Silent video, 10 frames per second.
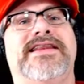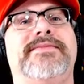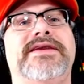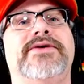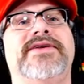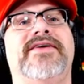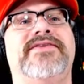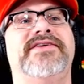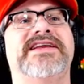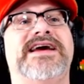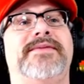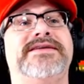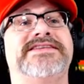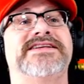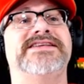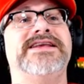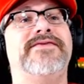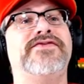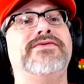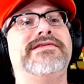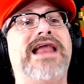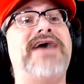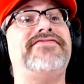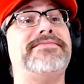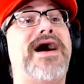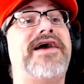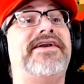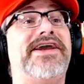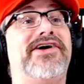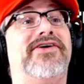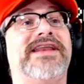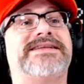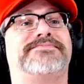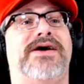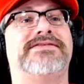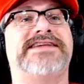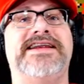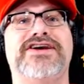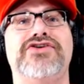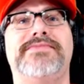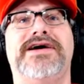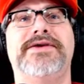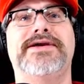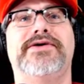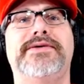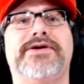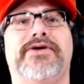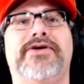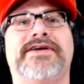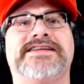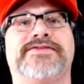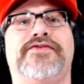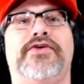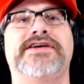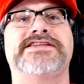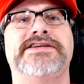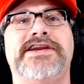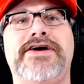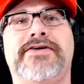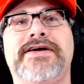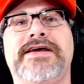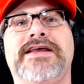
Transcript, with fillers: Let me know down there in the comment section if you love the Mario. Let's bounce on the Goomba. Here we go. Here we go. Okay, so focus here now.